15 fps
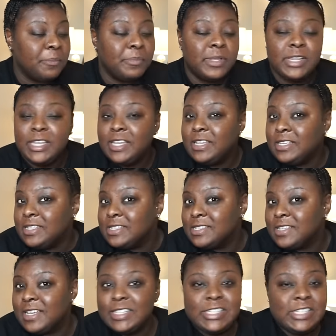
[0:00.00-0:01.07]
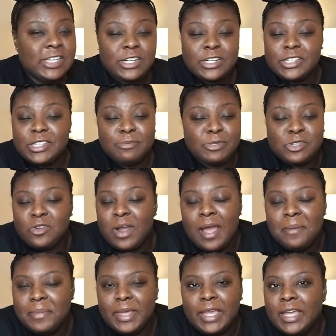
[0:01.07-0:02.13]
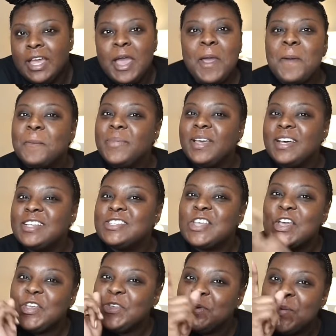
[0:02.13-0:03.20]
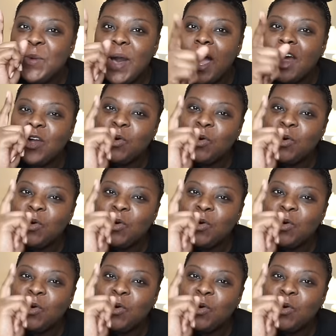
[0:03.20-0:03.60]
please consider subscribing, because you are